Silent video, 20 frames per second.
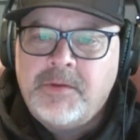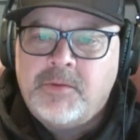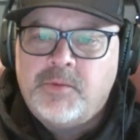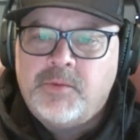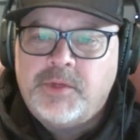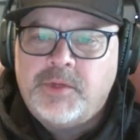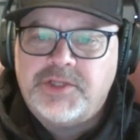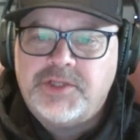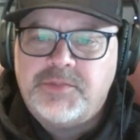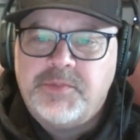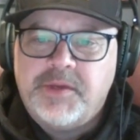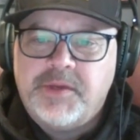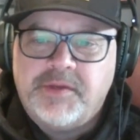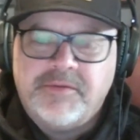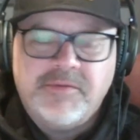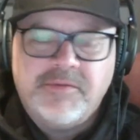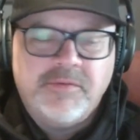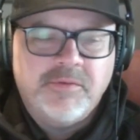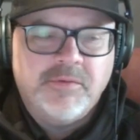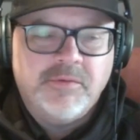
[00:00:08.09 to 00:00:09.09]
Rick
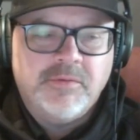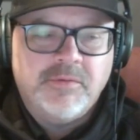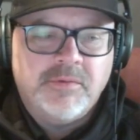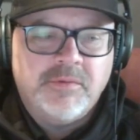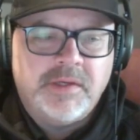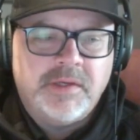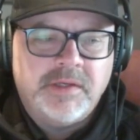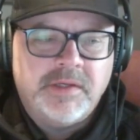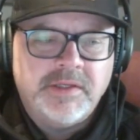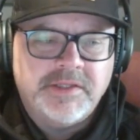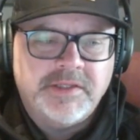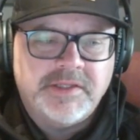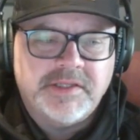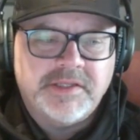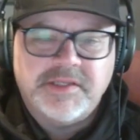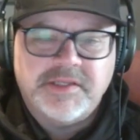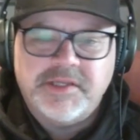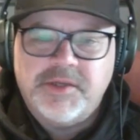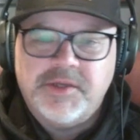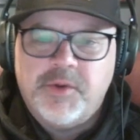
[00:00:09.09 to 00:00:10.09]
Smith, who is the
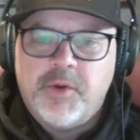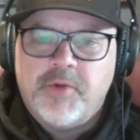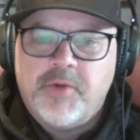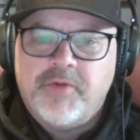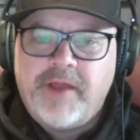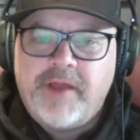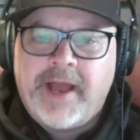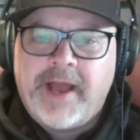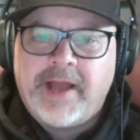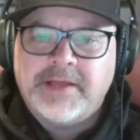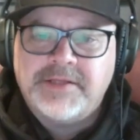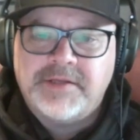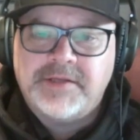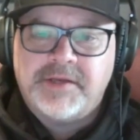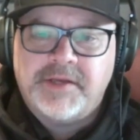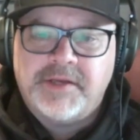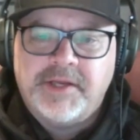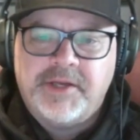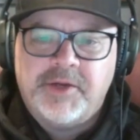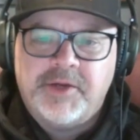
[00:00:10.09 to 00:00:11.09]
CEO of
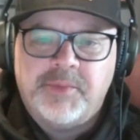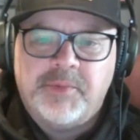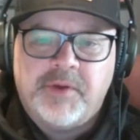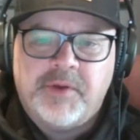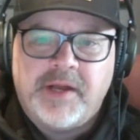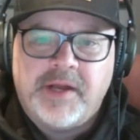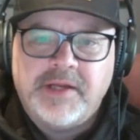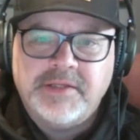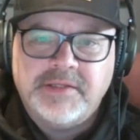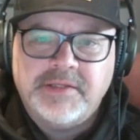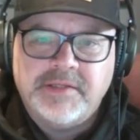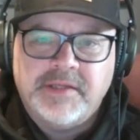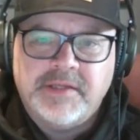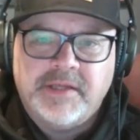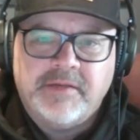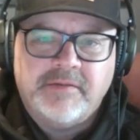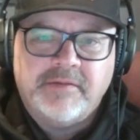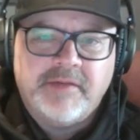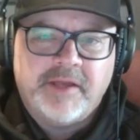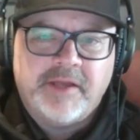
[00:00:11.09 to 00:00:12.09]
Axon Enterprise, and
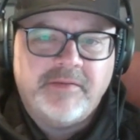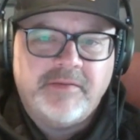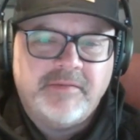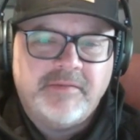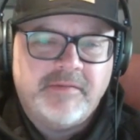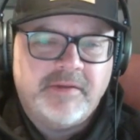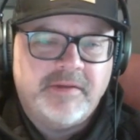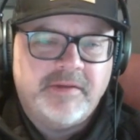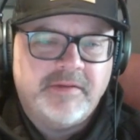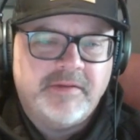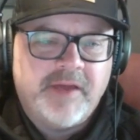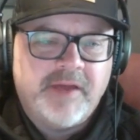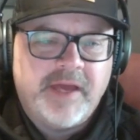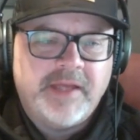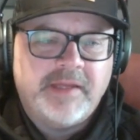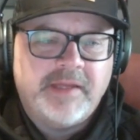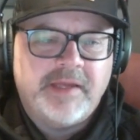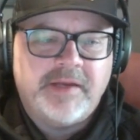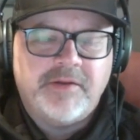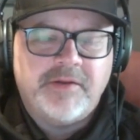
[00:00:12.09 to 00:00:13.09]
their
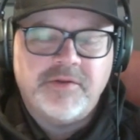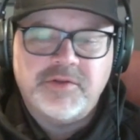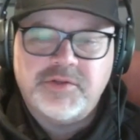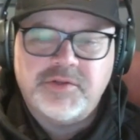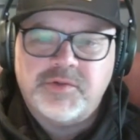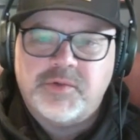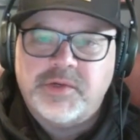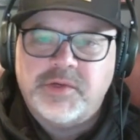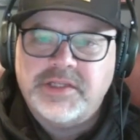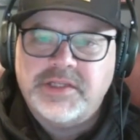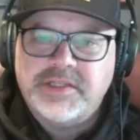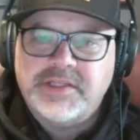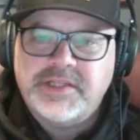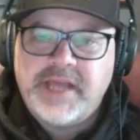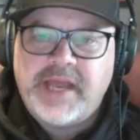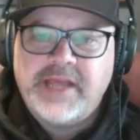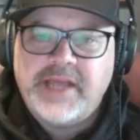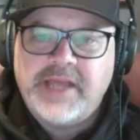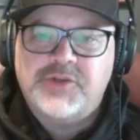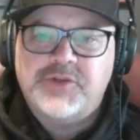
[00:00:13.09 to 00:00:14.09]
headline on the story is
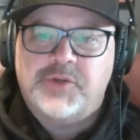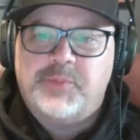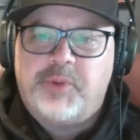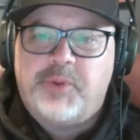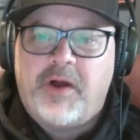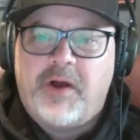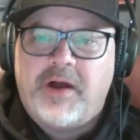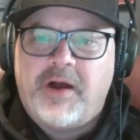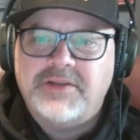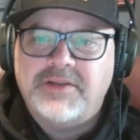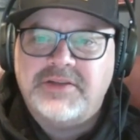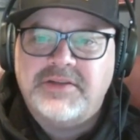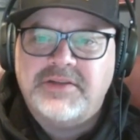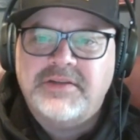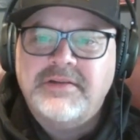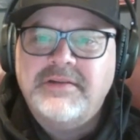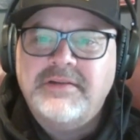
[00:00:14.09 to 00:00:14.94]
"Taser Boss